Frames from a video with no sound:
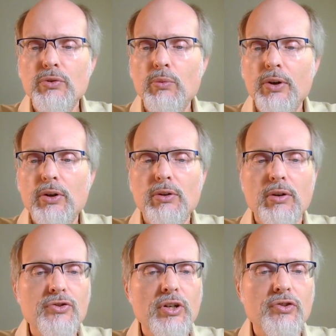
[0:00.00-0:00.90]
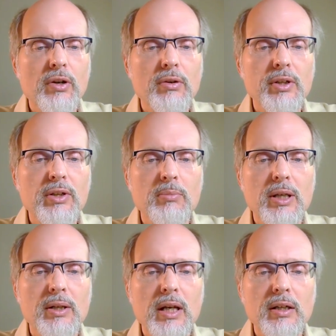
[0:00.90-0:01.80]
where the clergy is utterly
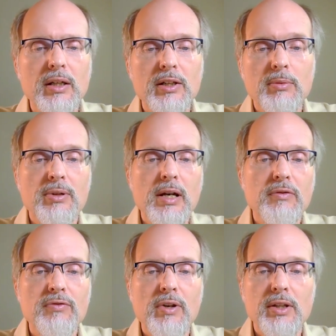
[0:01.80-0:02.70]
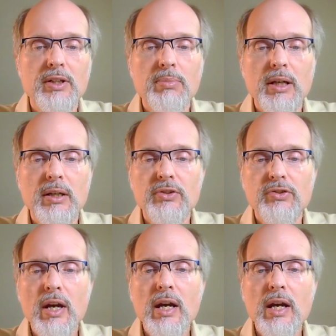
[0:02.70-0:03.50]
humiliated and deprived of all independence,